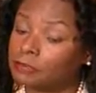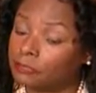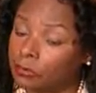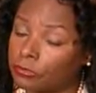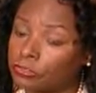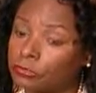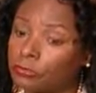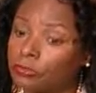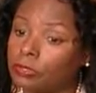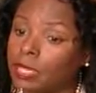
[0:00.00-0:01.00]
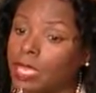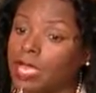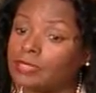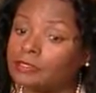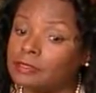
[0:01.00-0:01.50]
referred to
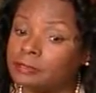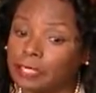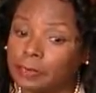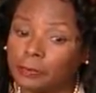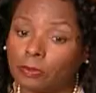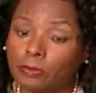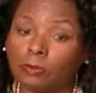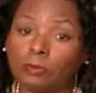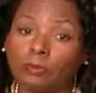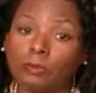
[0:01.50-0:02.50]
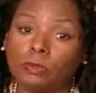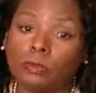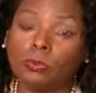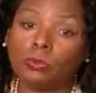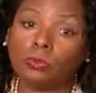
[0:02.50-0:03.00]
as people
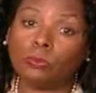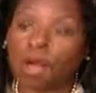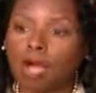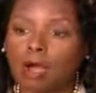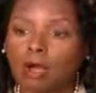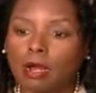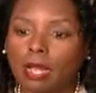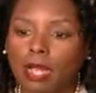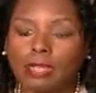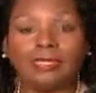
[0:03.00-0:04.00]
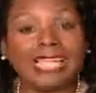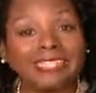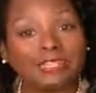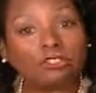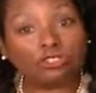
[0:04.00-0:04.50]
who are
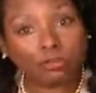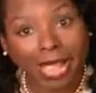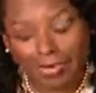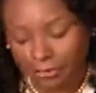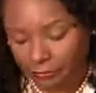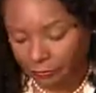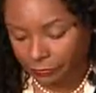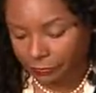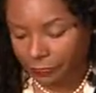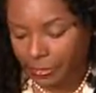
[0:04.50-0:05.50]
less attractive.